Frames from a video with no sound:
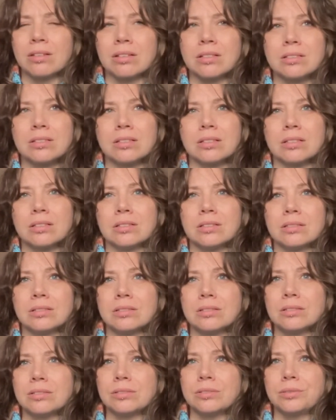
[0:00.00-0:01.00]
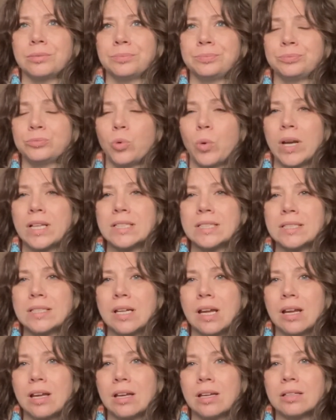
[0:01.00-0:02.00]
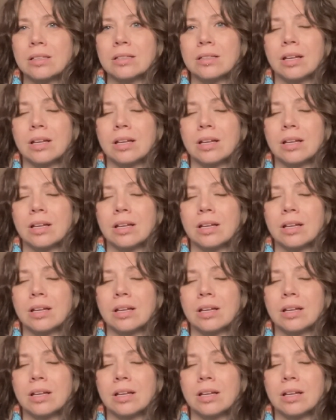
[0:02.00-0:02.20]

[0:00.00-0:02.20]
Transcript: It's a Wednesday,